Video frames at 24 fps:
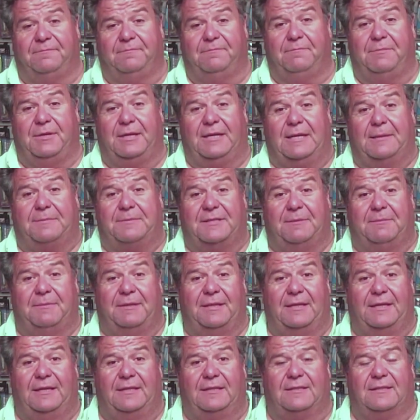pick up some
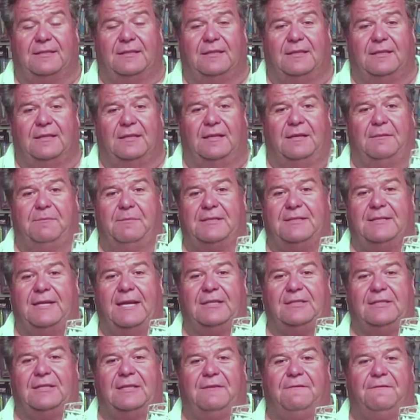of these.
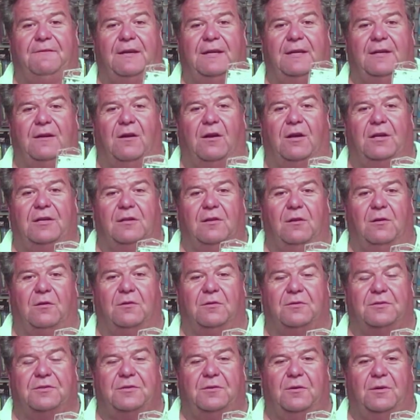Mustads you can find at all your
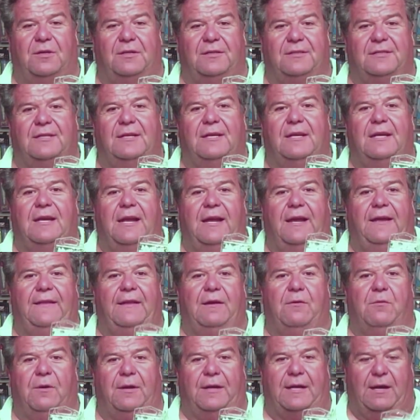local stores, and
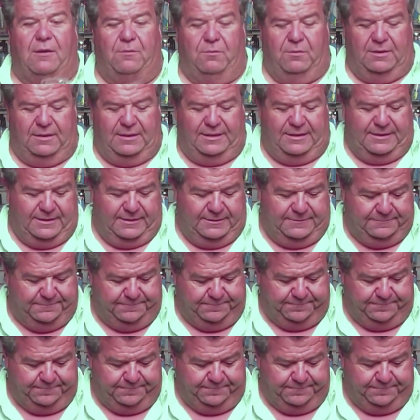they work out really good.